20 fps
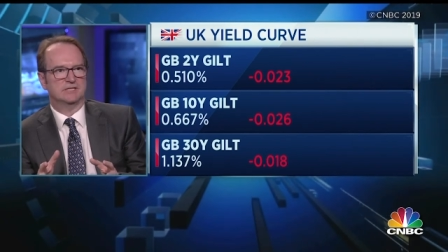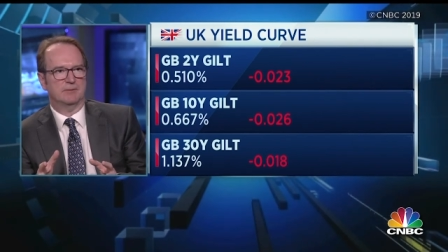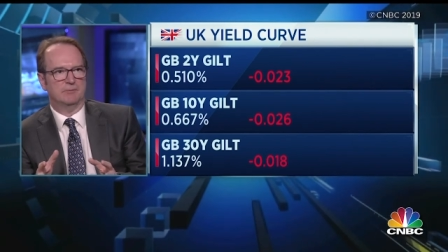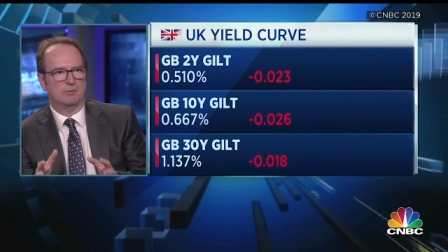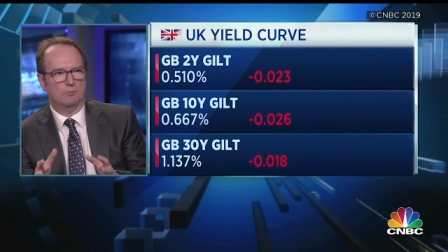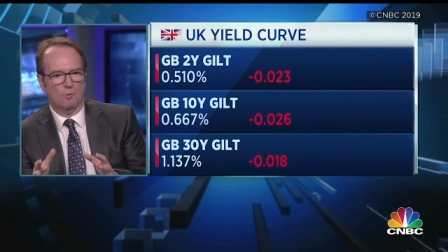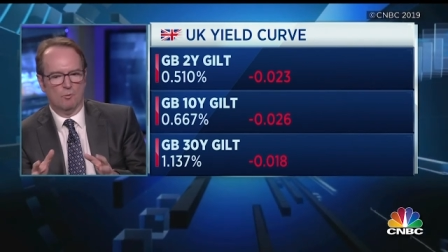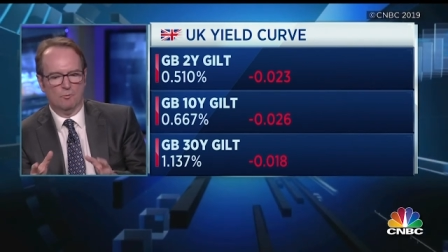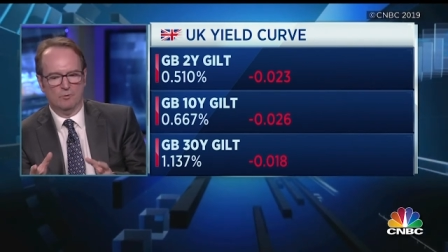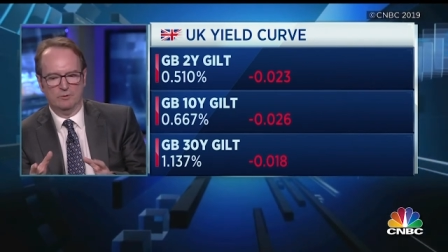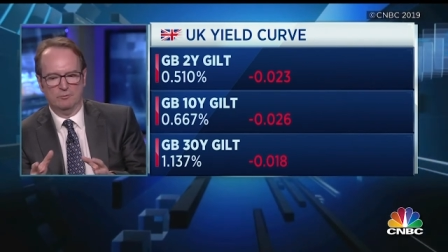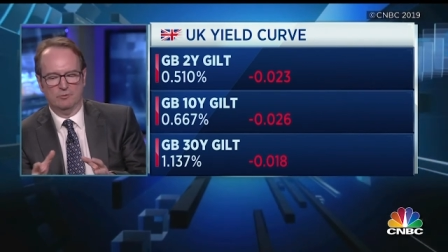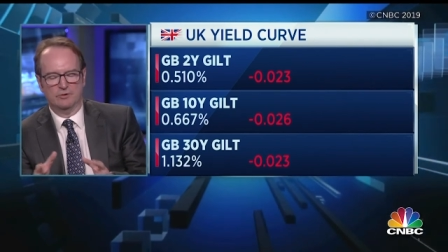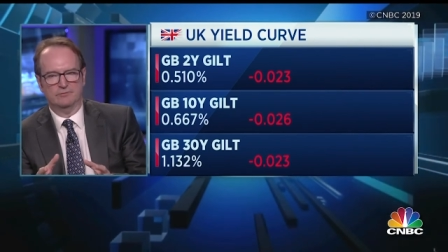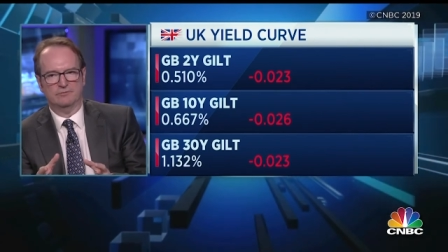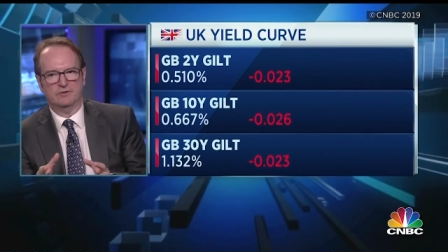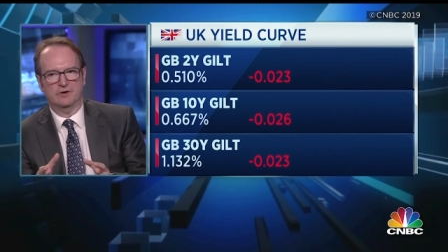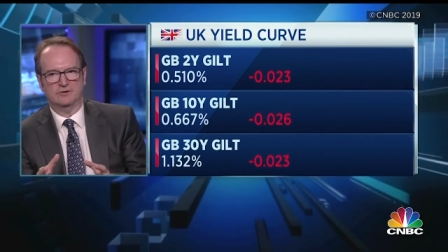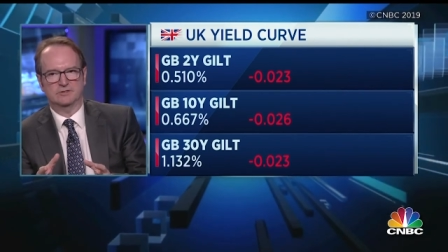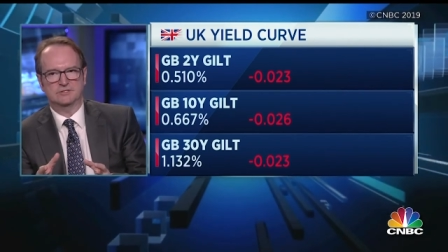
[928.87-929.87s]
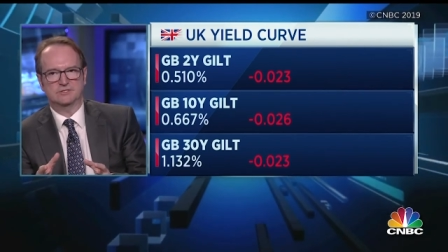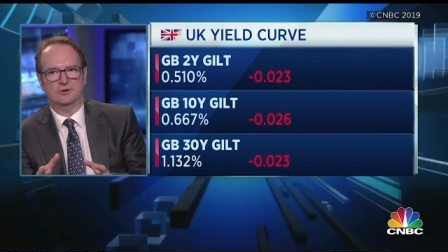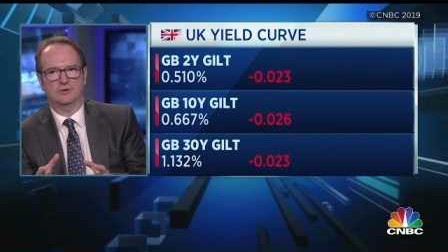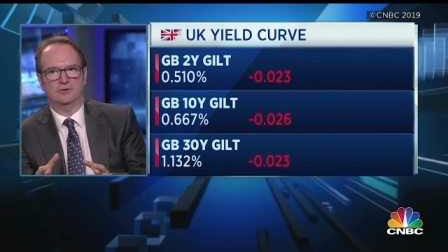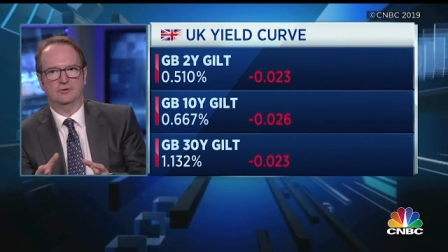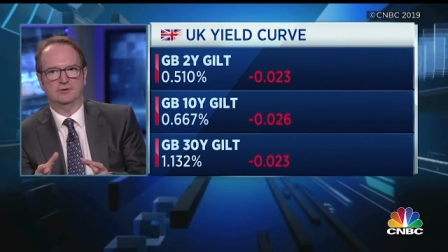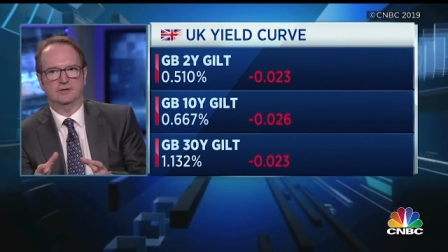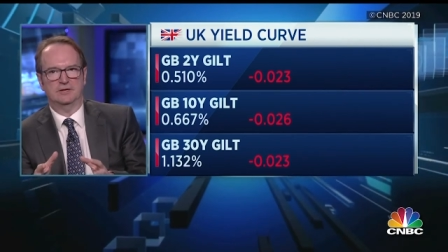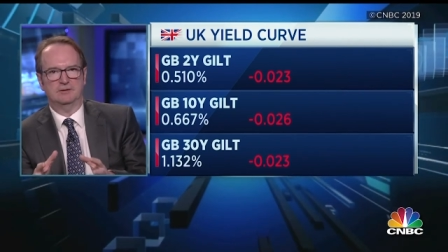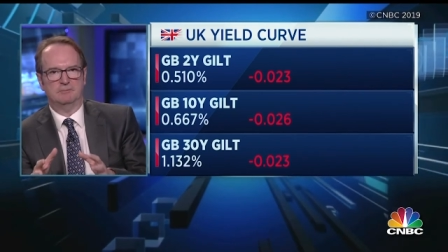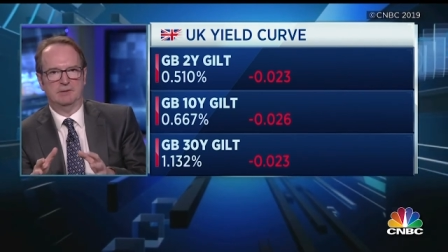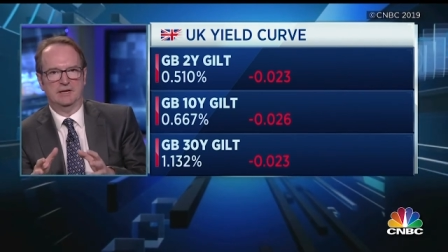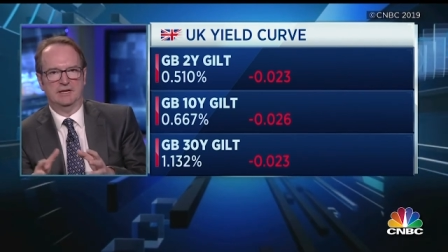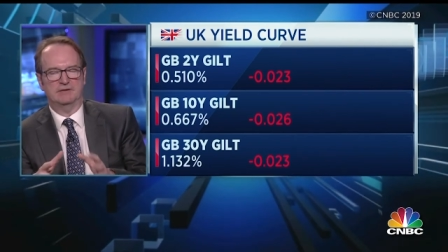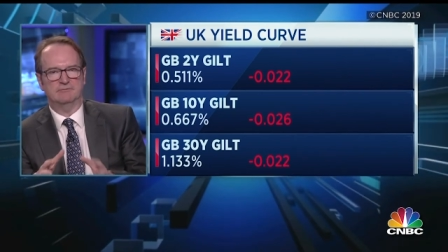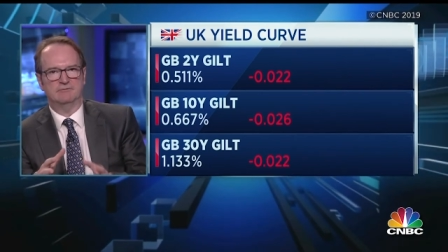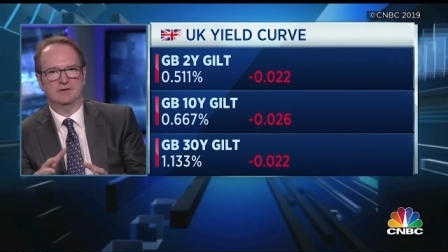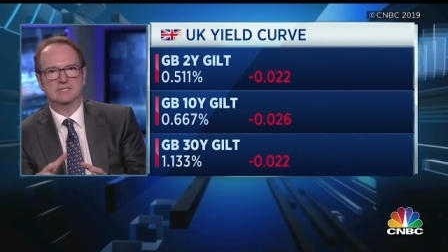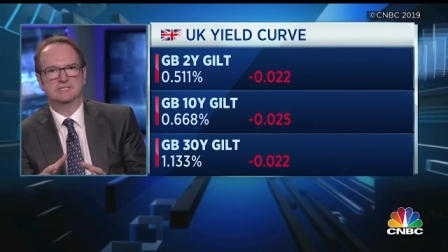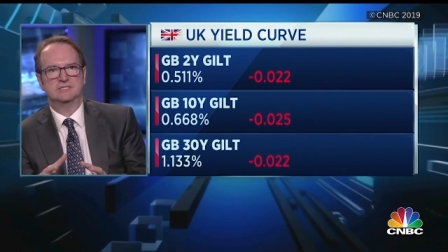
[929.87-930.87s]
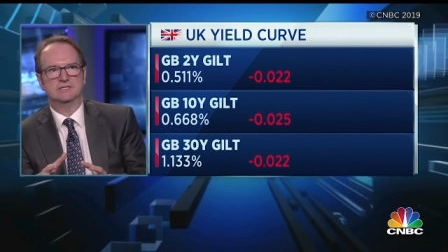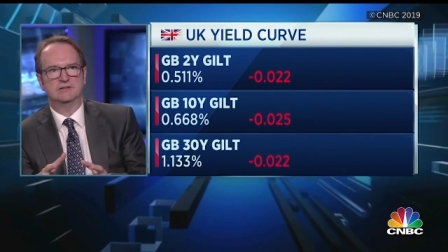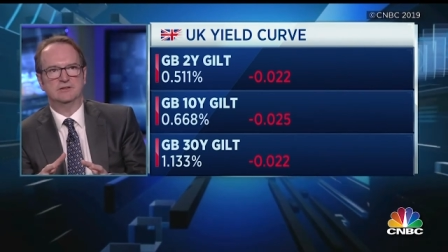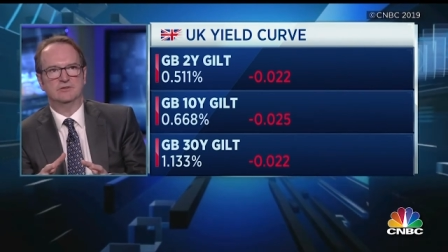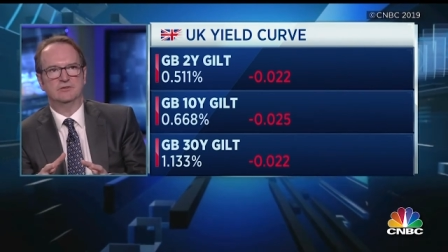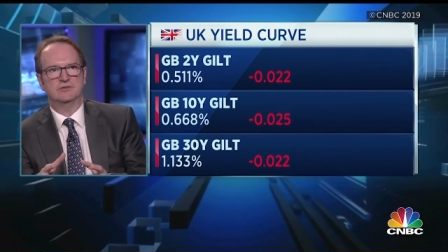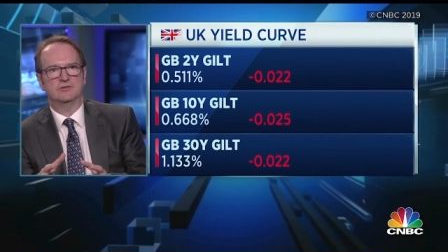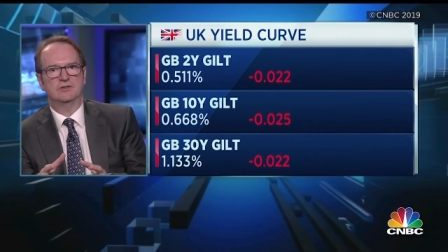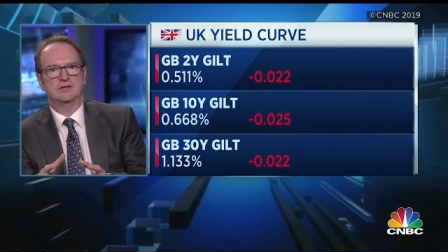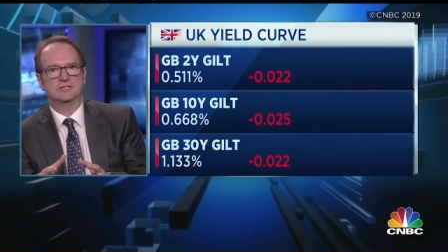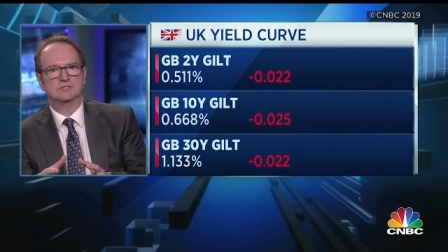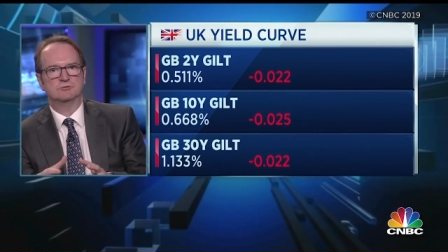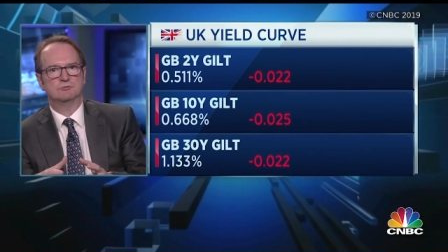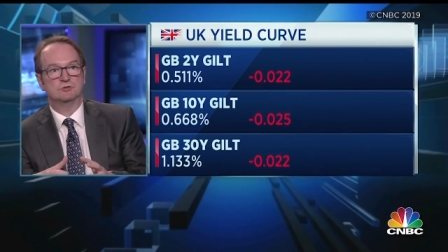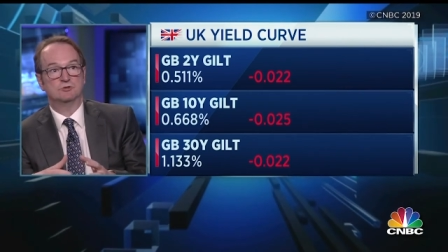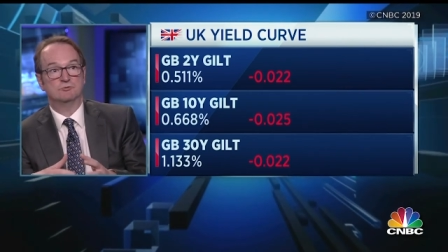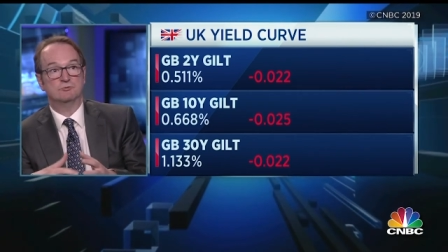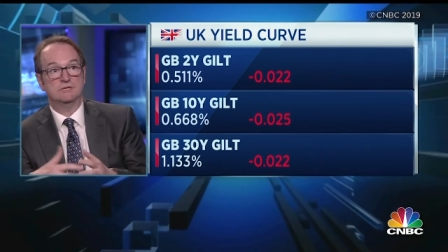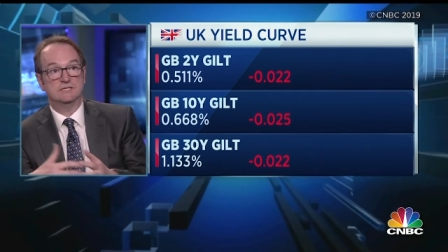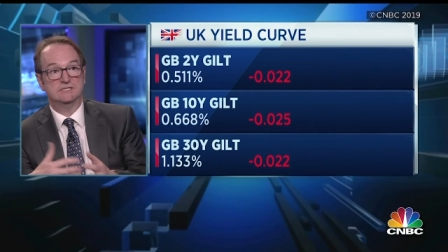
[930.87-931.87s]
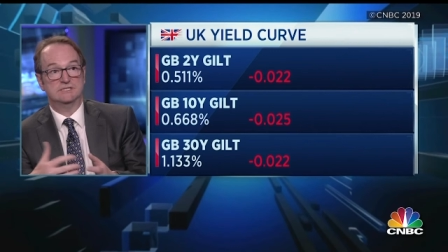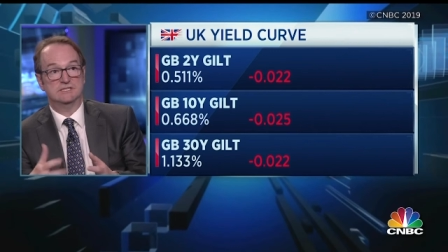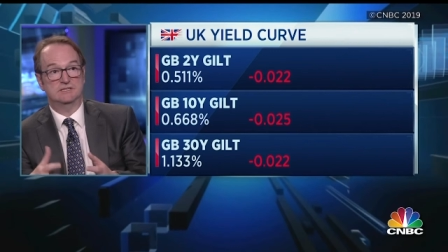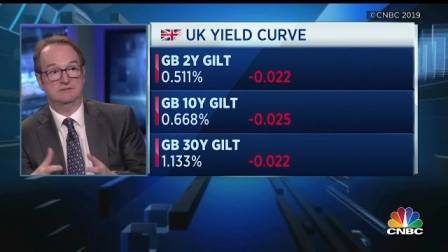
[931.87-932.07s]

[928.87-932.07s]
I mean, what we want to focus on and being invested in the things which we